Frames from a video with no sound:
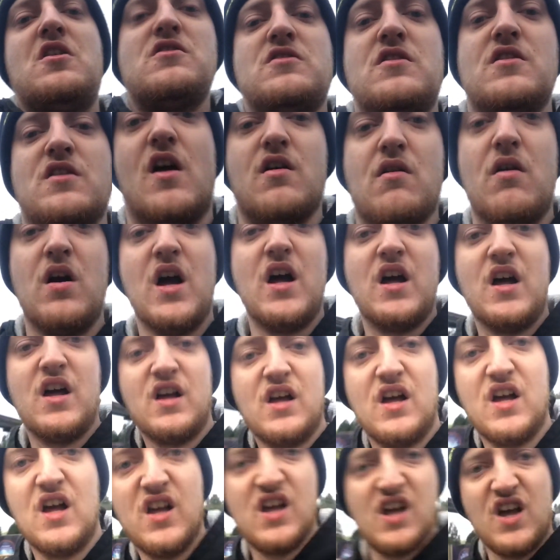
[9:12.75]
you know,
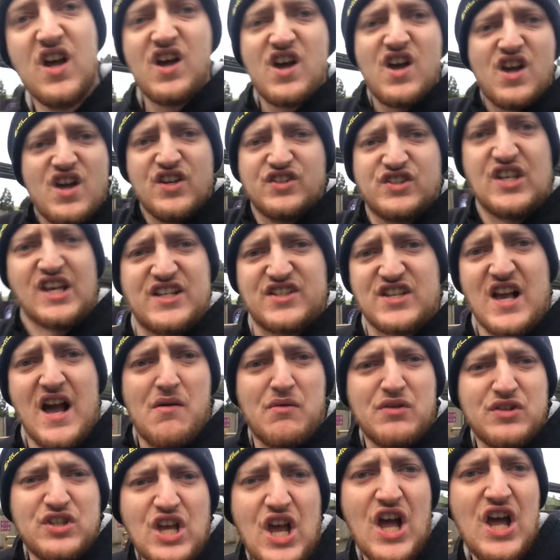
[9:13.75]
6
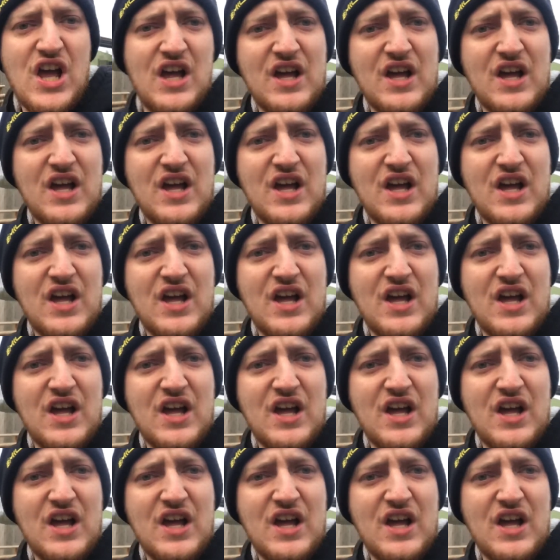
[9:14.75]
hours.